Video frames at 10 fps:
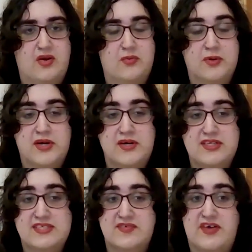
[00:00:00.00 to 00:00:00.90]

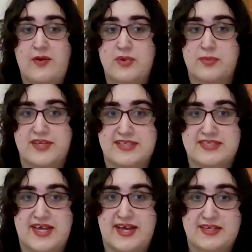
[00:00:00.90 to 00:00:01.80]
Regardless of how we read the
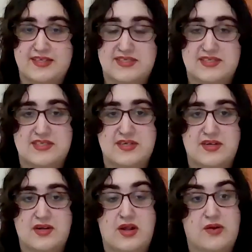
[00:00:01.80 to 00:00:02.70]
text,
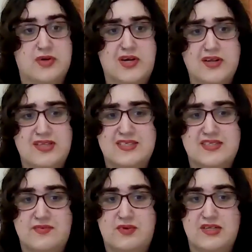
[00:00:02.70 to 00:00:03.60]
and regardless
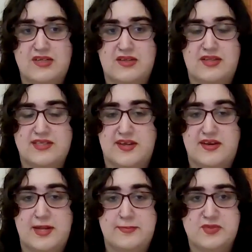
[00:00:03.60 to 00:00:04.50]
of what this
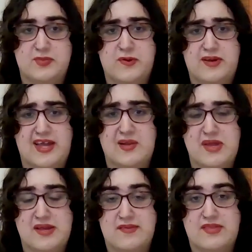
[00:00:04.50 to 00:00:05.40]
unnamed demoniac
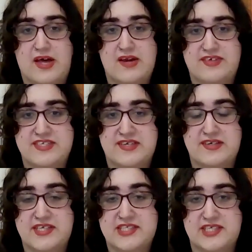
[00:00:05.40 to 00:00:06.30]
may have thought of his
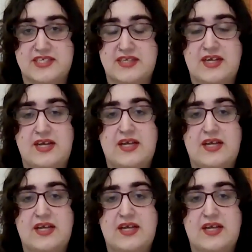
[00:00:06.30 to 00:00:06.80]
condition,